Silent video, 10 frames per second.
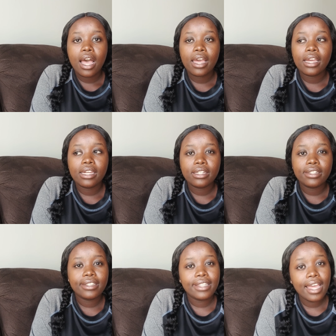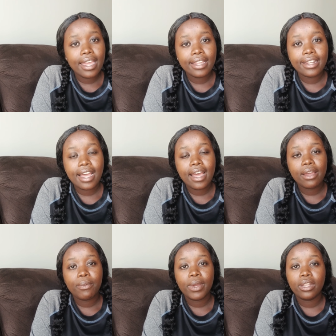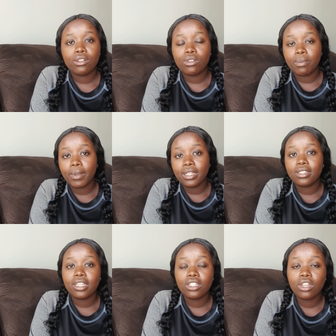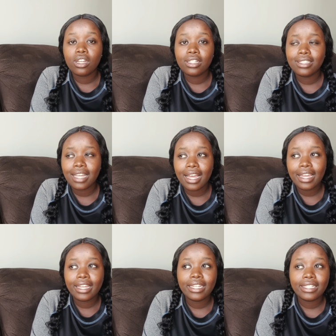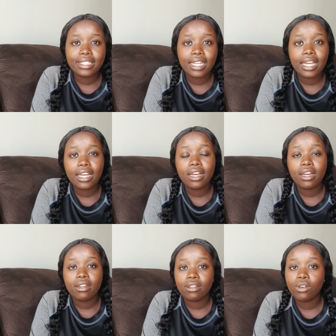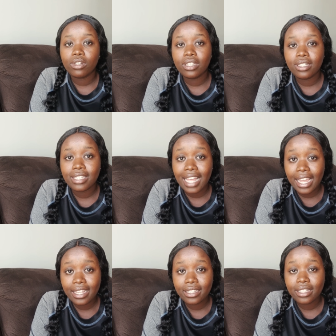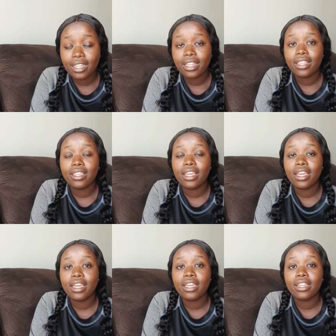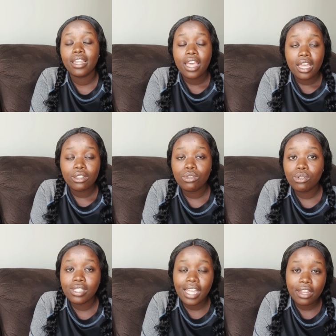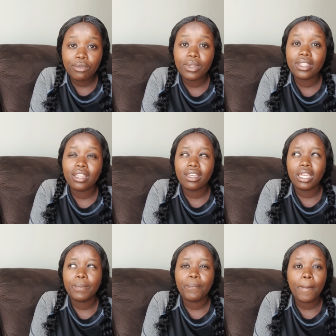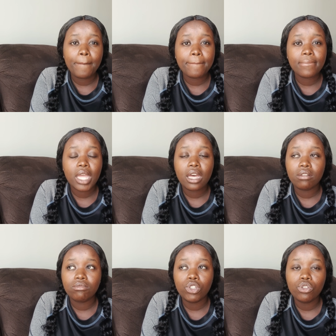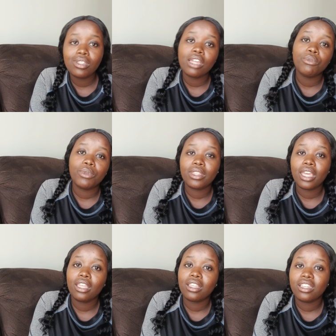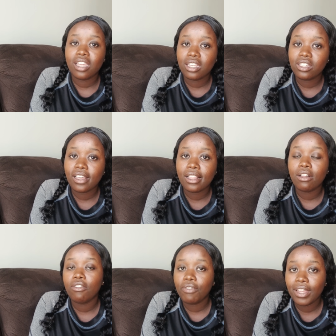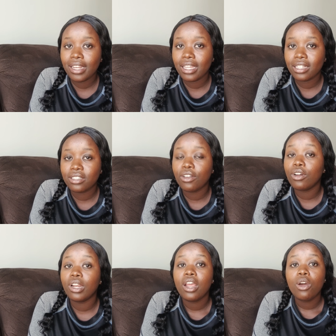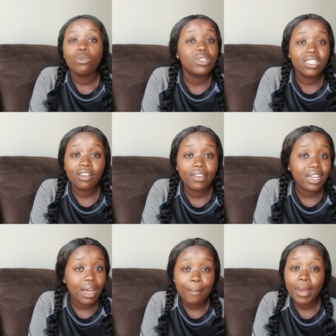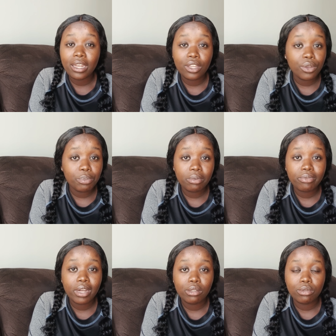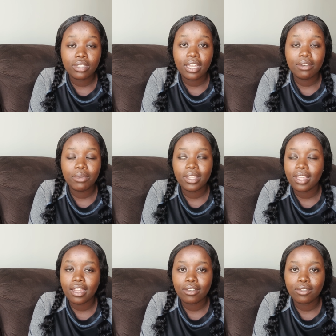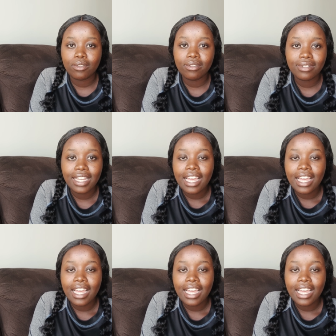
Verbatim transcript: And then I went to the police station, signed, uh, got it signed. Then to send with the, uh, you send with either DHL or FedEx or whichever company you prefer to send with. I don't know.